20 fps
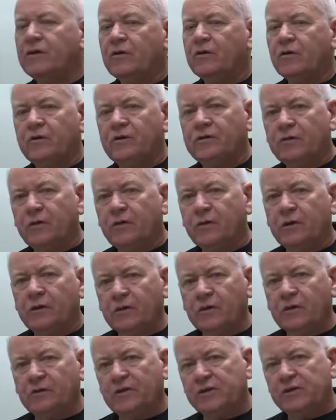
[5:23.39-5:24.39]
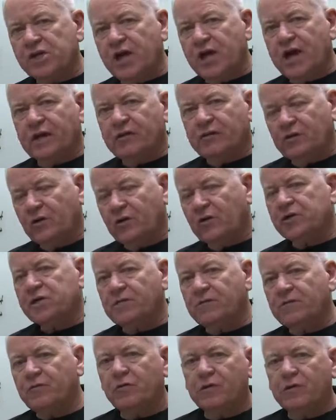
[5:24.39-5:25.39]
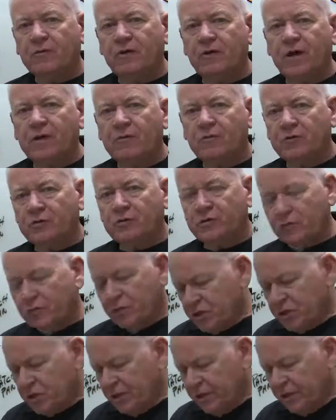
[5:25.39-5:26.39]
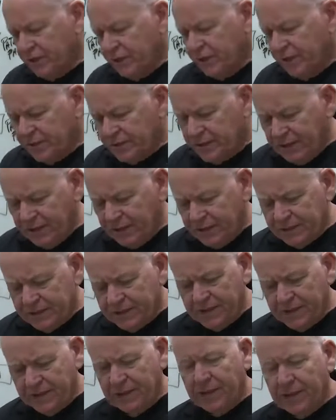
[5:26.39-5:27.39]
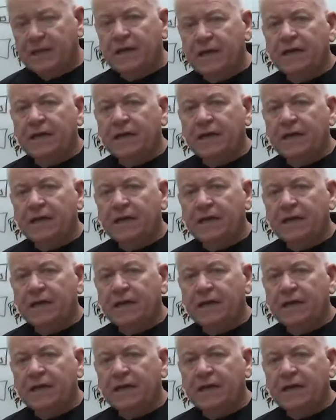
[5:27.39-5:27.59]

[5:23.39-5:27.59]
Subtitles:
always, the jacks, the RJ45 was originally an AT&T